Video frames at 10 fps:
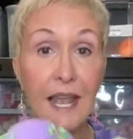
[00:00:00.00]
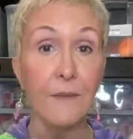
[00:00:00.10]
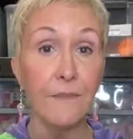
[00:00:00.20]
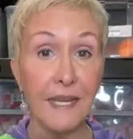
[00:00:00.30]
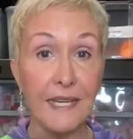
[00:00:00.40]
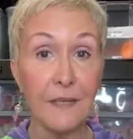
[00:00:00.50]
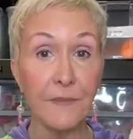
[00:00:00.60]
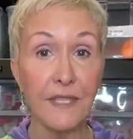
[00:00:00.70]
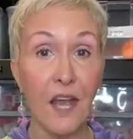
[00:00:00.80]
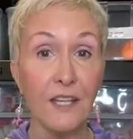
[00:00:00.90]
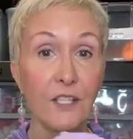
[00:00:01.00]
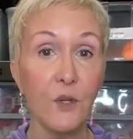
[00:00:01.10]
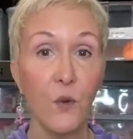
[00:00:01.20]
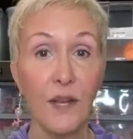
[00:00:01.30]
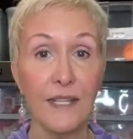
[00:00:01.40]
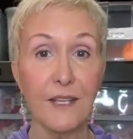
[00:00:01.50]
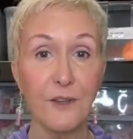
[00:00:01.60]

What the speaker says: and medium-sized toys.